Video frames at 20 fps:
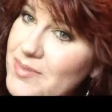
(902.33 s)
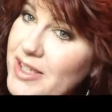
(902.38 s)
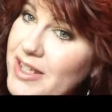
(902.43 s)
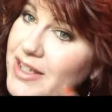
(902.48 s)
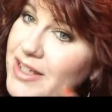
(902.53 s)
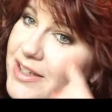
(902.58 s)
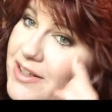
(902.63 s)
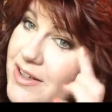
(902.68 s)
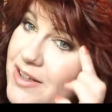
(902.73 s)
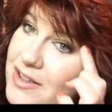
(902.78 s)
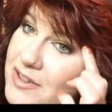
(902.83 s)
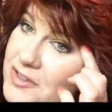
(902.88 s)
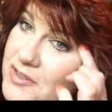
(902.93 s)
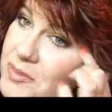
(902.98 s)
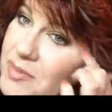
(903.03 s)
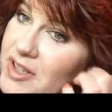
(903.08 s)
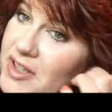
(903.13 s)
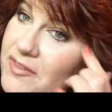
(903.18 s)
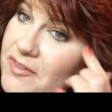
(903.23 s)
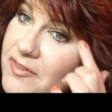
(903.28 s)
getting it all over
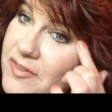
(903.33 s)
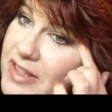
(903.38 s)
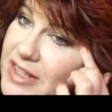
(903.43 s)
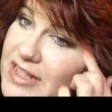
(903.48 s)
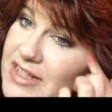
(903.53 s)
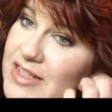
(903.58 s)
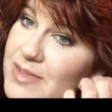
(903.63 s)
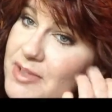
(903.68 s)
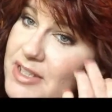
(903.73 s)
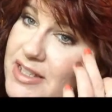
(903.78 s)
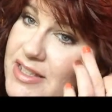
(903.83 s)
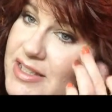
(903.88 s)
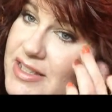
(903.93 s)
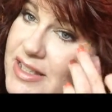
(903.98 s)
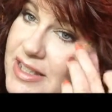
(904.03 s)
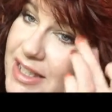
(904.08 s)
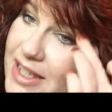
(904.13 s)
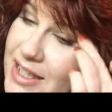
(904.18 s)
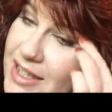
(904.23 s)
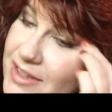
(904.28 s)
my face because
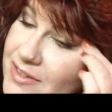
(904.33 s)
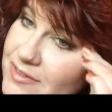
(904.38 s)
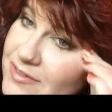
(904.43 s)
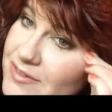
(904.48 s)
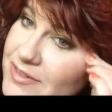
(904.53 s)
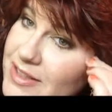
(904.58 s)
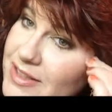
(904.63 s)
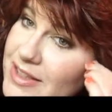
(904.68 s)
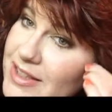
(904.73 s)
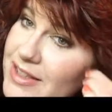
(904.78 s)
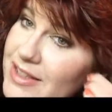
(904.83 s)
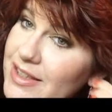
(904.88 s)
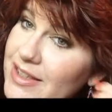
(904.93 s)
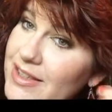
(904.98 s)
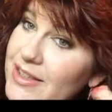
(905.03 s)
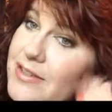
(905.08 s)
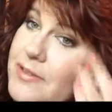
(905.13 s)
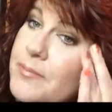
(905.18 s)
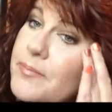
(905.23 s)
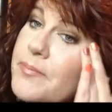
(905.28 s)
I can't get
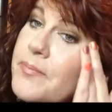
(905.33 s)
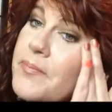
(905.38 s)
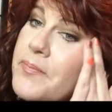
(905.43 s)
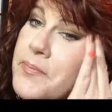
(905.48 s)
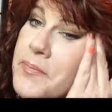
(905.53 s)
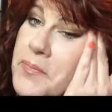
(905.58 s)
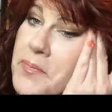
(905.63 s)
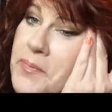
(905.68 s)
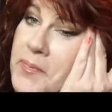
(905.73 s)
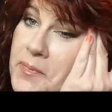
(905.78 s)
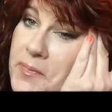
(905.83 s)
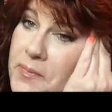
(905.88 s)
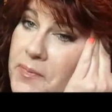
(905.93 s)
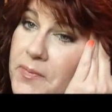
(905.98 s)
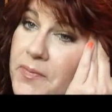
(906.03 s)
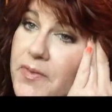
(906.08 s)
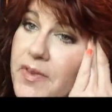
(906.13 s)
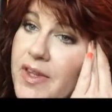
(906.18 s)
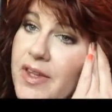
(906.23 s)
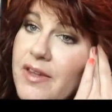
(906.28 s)
it.
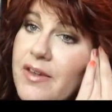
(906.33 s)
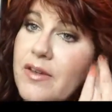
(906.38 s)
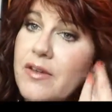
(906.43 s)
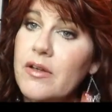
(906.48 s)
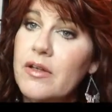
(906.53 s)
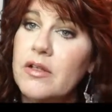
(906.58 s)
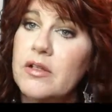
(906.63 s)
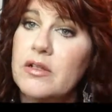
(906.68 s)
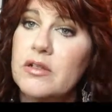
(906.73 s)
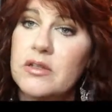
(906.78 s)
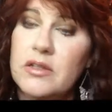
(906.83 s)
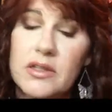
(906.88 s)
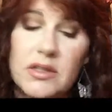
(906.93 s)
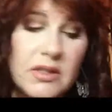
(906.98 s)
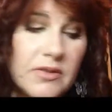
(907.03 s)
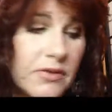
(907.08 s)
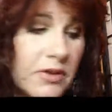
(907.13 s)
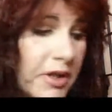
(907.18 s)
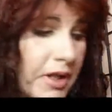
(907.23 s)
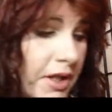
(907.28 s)
Ugh,
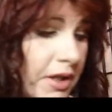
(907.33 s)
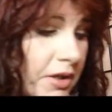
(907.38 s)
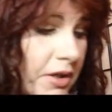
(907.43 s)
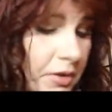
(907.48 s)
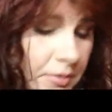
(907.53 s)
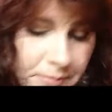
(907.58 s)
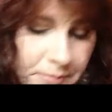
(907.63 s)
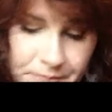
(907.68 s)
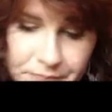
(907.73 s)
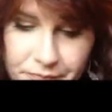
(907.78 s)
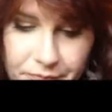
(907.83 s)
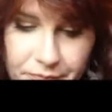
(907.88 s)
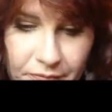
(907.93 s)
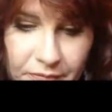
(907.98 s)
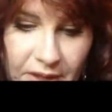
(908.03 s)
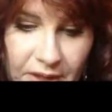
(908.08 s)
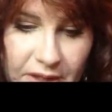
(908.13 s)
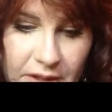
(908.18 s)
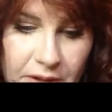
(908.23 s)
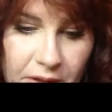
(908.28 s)
evil hair.
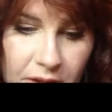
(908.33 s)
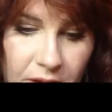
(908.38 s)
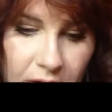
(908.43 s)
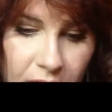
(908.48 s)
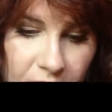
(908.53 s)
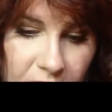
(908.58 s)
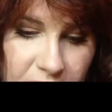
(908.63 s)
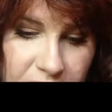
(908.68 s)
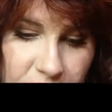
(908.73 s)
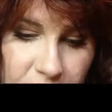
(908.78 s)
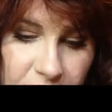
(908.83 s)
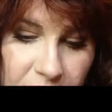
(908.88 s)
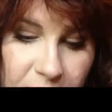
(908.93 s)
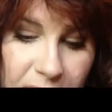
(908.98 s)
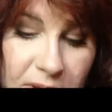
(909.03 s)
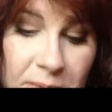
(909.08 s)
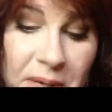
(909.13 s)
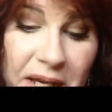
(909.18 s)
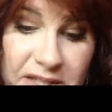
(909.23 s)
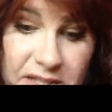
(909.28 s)
So anyway,
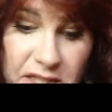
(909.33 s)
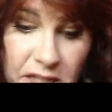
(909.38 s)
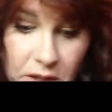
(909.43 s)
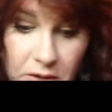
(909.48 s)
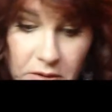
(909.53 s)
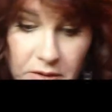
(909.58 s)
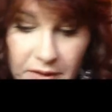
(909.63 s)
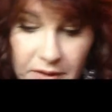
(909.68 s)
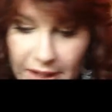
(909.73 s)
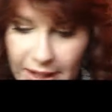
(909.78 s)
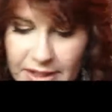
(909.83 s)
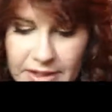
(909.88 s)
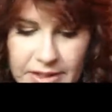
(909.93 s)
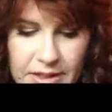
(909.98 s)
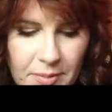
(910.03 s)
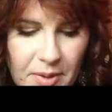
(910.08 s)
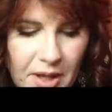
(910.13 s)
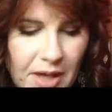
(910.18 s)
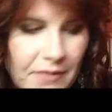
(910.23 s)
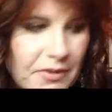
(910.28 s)
the mascara that I ended
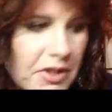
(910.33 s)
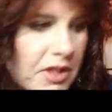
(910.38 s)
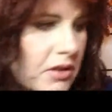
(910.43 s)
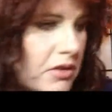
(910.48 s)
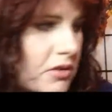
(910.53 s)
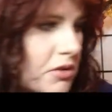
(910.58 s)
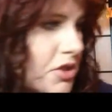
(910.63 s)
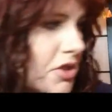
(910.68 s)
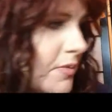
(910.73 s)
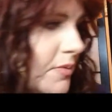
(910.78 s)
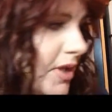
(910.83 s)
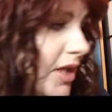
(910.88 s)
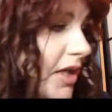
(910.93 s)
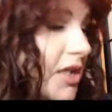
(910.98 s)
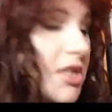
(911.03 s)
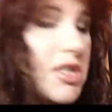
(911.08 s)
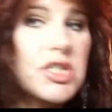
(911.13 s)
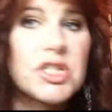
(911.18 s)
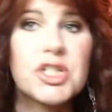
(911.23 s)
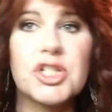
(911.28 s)
up having an allergic
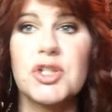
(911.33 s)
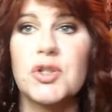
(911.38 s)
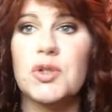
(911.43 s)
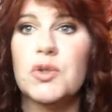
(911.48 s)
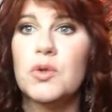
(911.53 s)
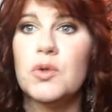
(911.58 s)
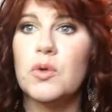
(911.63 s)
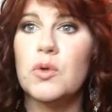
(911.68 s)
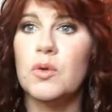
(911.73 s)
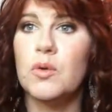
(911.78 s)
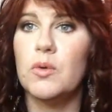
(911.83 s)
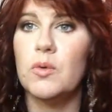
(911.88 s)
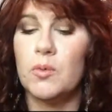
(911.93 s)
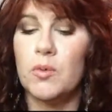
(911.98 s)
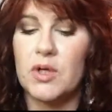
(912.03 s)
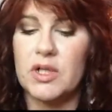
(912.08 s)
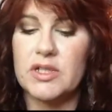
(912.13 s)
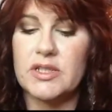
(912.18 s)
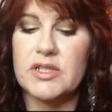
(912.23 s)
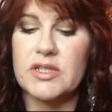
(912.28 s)
reaction to
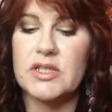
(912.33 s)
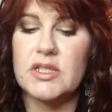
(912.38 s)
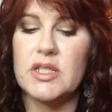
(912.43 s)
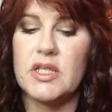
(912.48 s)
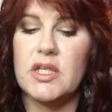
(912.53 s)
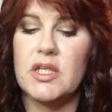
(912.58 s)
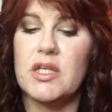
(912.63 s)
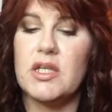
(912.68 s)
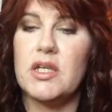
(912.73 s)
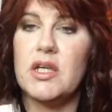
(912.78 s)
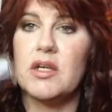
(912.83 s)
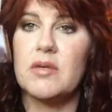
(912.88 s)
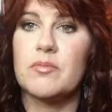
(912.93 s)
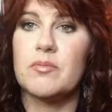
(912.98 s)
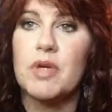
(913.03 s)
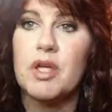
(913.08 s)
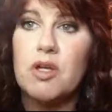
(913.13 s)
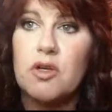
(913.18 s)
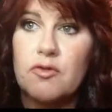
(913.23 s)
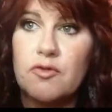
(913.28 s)
was the
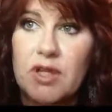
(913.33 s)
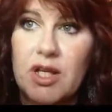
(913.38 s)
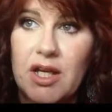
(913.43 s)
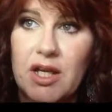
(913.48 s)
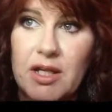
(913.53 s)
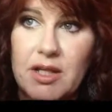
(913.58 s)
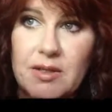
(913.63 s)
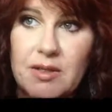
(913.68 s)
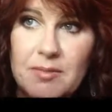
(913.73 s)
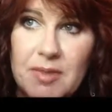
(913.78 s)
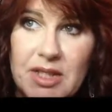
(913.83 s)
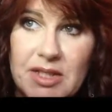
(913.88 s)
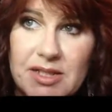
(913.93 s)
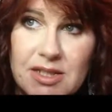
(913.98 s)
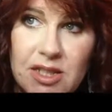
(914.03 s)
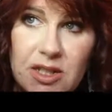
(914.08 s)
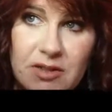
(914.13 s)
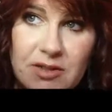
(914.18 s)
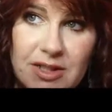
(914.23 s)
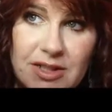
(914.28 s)
butterfly
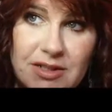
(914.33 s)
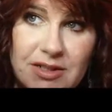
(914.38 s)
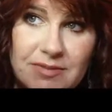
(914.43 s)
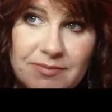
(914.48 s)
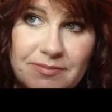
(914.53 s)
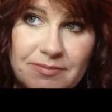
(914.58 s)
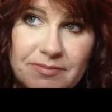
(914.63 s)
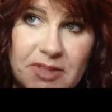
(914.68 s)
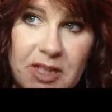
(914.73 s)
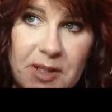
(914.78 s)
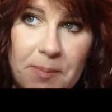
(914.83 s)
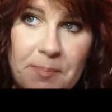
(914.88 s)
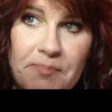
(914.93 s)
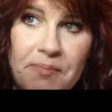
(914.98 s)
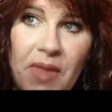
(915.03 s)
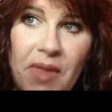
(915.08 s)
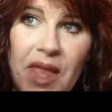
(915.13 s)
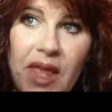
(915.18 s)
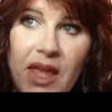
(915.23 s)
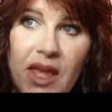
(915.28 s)
mascara. Yeah.
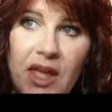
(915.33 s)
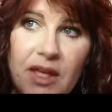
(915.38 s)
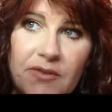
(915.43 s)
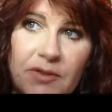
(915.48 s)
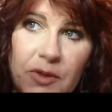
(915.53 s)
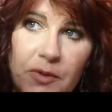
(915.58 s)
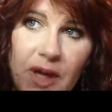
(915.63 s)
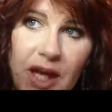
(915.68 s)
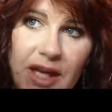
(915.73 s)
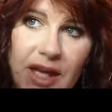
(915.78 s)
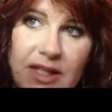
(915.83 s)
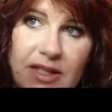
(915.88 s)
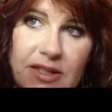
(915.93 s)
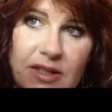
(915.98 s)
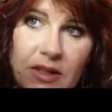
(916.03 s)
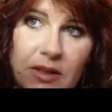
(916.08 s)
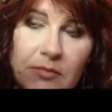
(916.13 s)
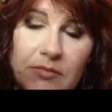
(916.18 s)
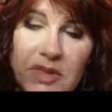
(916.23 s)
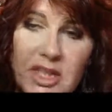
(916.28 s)
If you guys
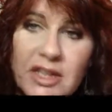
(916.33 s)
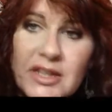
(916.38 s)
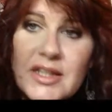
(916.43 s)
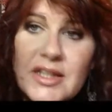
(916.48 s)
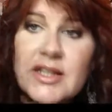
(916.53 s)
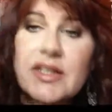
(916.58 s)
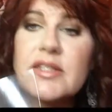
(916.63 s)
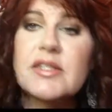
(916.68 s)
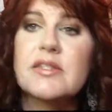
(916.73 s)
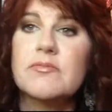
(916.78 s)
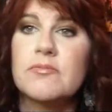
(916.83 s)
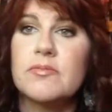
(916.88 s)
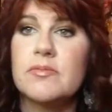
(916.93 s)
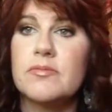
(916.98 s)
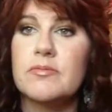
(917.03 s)
get this,